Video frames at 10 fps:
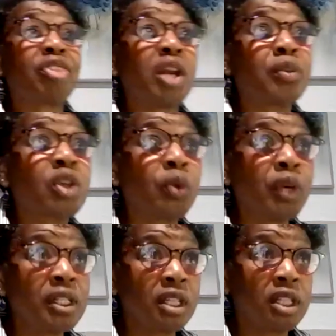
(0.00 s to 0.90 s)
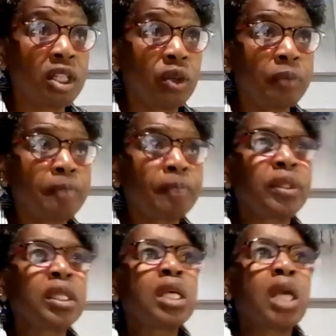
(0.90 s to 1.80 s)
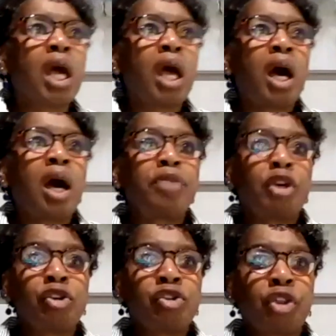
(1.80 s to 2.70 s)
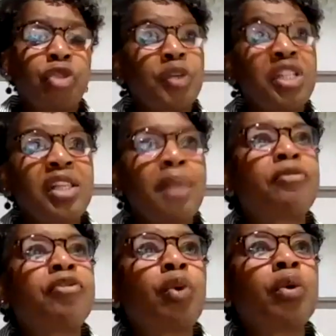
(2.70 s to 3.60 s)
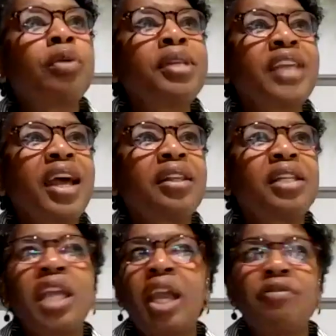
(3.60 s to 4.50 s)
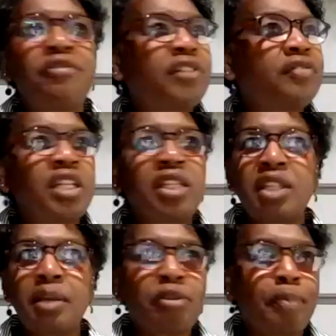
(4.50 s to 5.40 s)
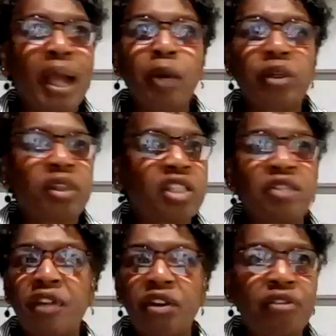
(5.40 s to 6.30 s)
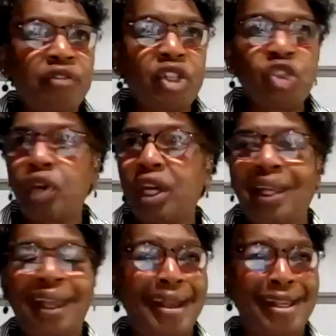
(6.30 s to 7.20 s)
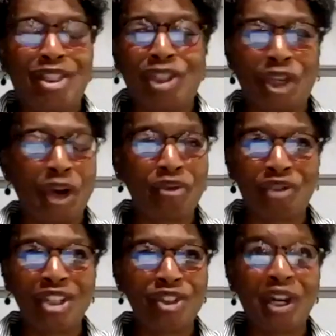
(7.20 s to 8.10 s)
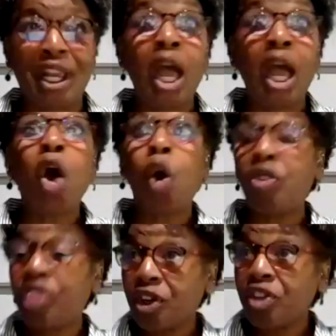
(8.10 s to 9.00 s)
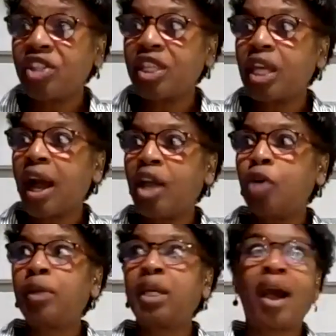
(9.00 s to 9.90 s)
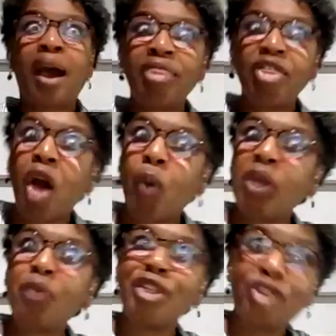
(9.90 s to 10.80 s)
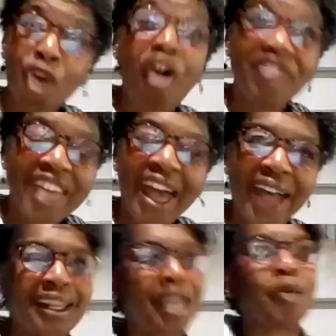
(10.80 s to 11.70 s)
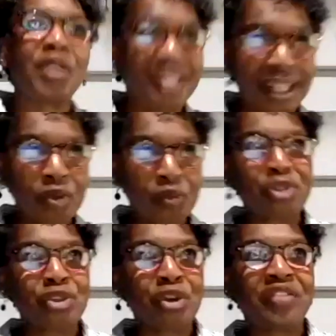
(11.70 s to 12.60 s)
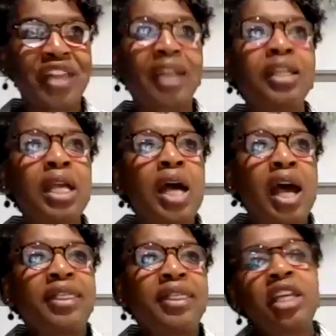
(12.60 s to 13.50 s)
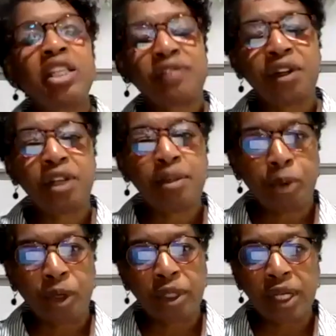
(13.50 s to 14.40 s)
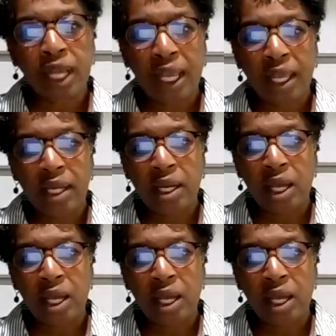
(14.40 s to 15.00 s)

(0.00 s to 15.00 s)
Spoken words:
it was going to do. There's the 3-step forward mentality and 15 steps backward. That's very frustrating. It's so frustrating. There's the eye-opening, I thought we resolved that, and we didn't resolve that. I think it's very important and